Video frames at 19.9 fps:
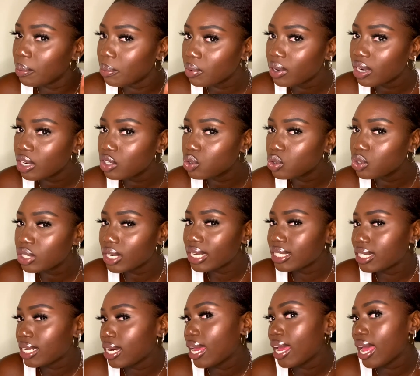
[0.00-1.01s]
when I told you guys
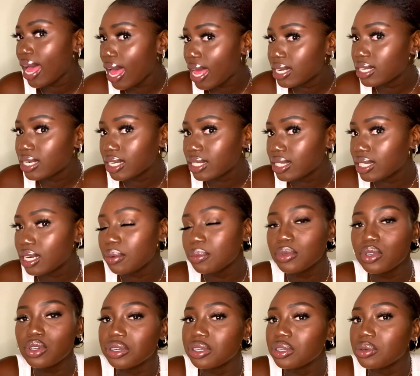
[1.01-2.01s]
that I had texted him
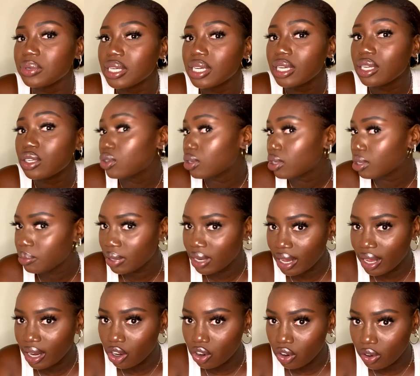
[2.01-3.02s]
during the week and told him that I
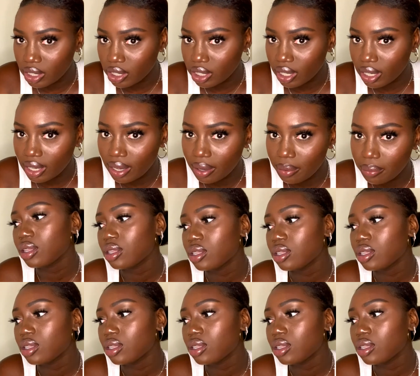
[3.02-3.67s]
had a crush on him?